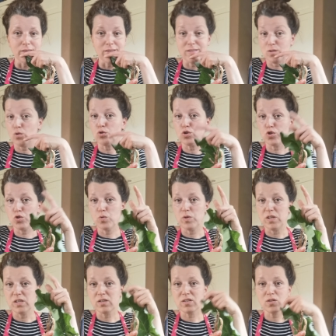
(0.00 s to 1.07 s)
it's got 2
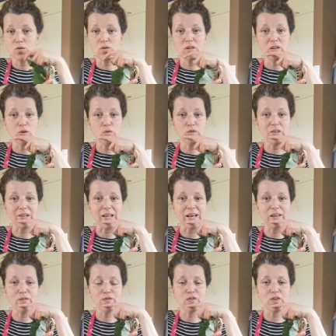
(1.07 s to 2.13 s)
years only of the
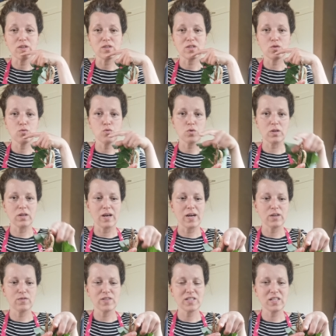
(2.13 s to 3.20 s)
life. So you're
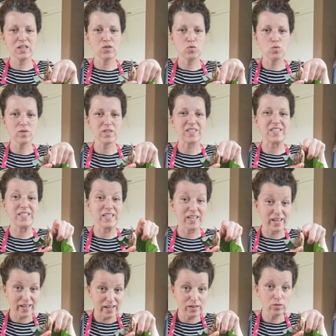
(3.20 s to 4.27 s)
harvesting roots at the
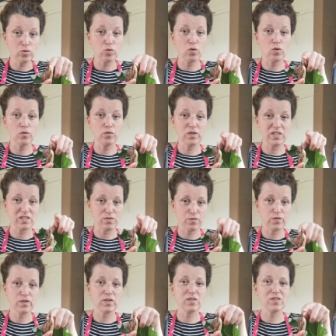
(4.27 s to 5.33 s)
end of its
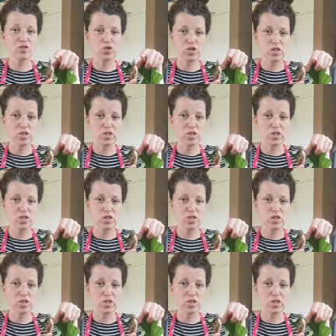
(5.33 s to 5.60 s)
first